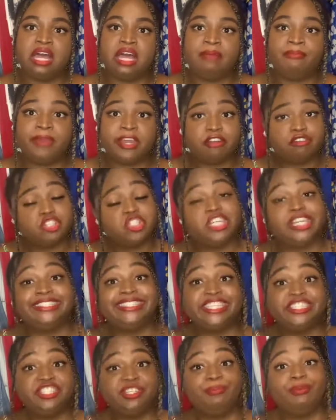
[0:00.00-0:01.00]
medical
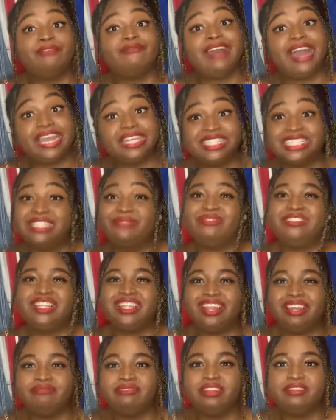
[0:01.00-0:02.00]
transition provides us with a
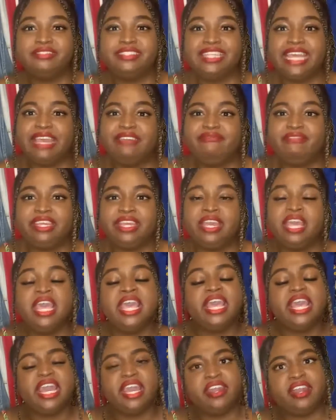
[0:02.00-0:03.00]
level of safety,
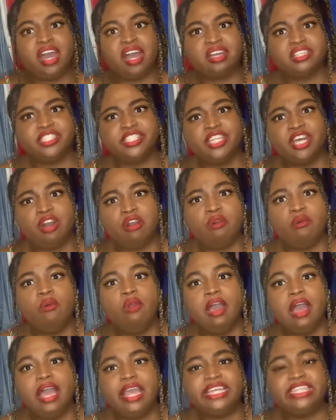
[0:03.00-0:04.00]
and also
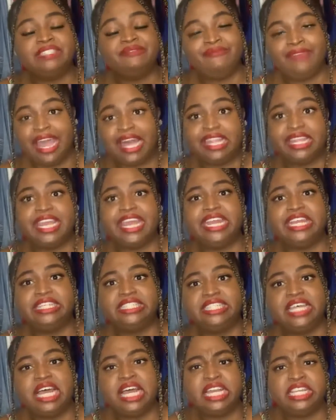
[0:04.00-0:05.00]
is validating
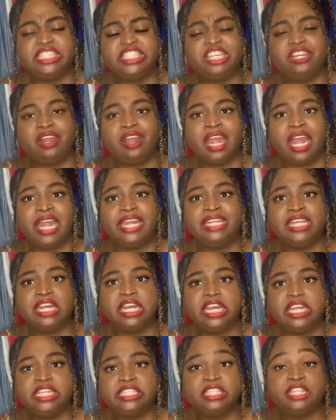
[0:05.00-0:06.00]
to us in our
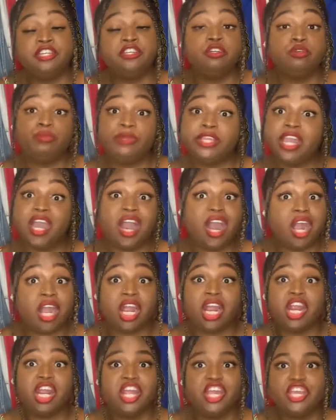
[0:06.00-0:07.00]
identities and who we are.
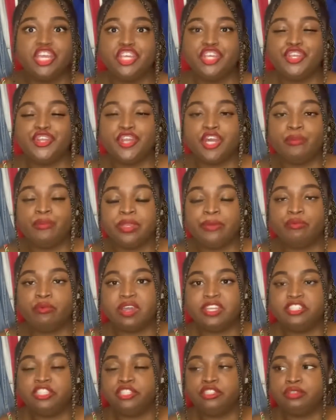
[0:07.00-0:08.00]
You know, we
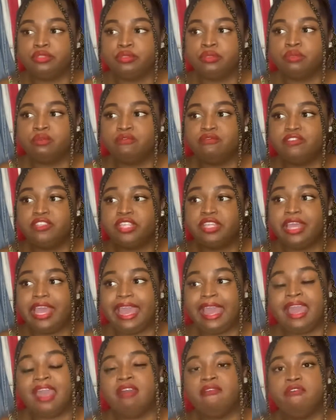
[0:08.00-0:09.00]
want to
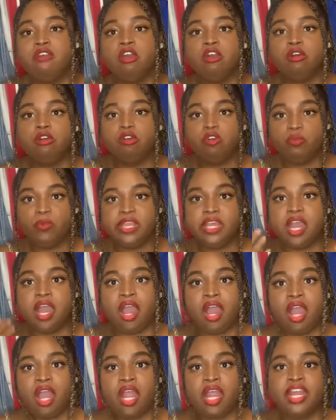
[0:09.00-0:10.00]
have who we
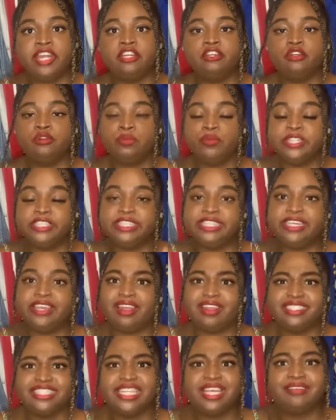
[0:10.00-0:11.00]
are and who we see
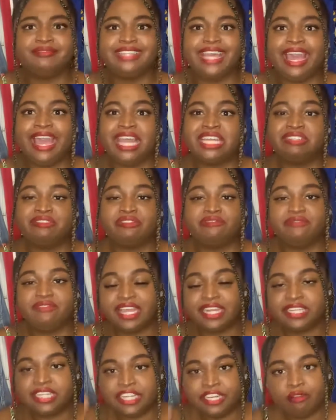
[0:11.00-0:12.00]
ourselves as
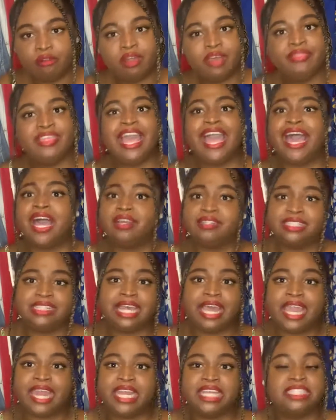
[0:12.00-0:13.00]
reflected on the
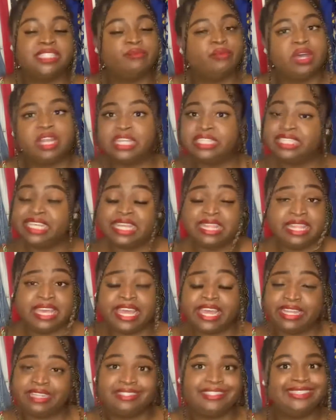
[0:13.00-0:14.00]
outside as well as in the
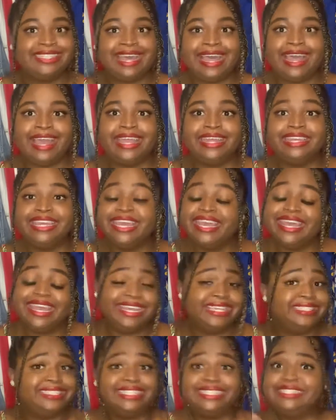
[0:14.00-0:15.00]
inside.
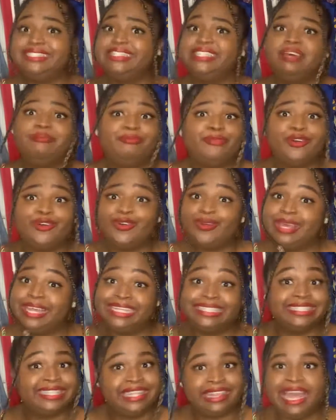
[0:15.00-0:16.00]
It's as simple
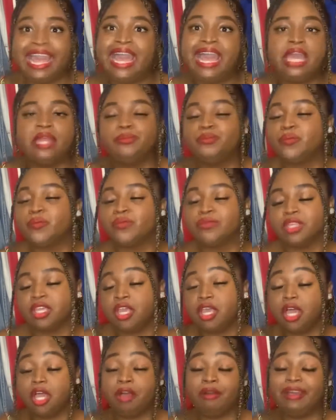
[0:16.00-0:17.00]
as that.
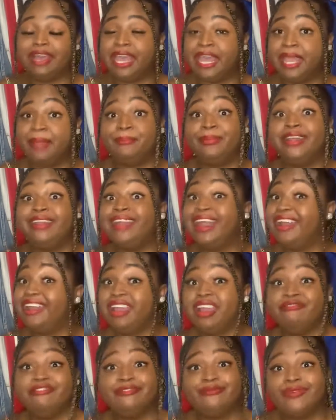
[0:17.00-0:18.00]
Okay, but not
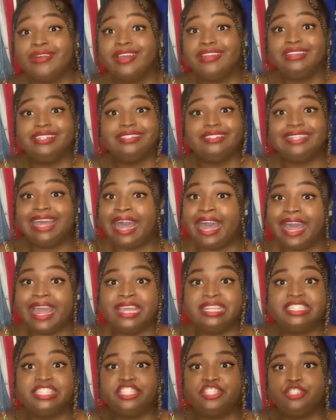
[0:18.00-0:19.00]
everyone
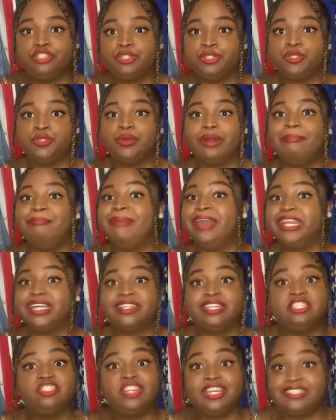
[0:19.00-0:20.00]
decides to
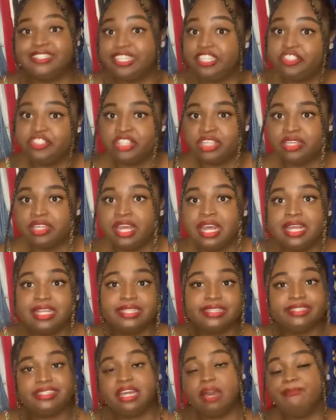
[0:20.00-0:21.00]
medically transition.
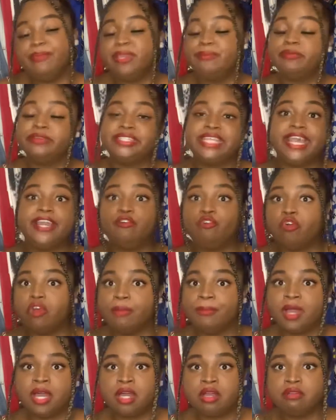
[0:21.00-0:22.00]
Some people take
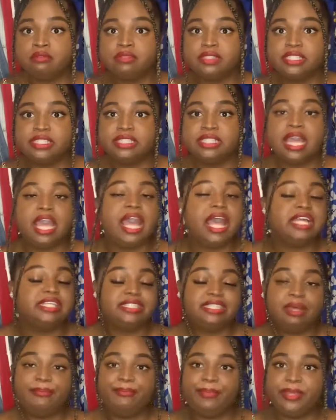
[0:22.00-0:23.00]
hormones,
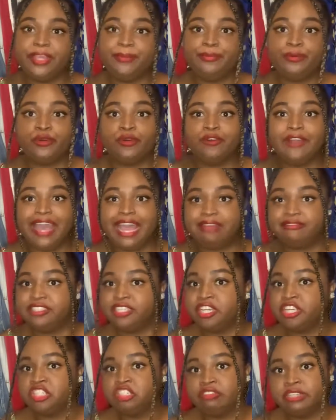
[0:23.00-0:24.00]
some people have
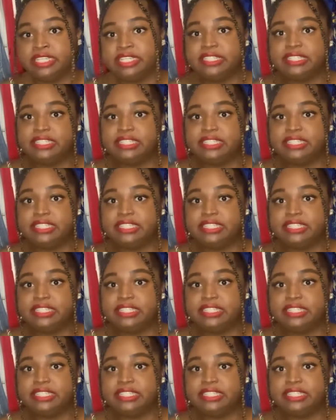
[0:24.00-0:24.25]
surgeries,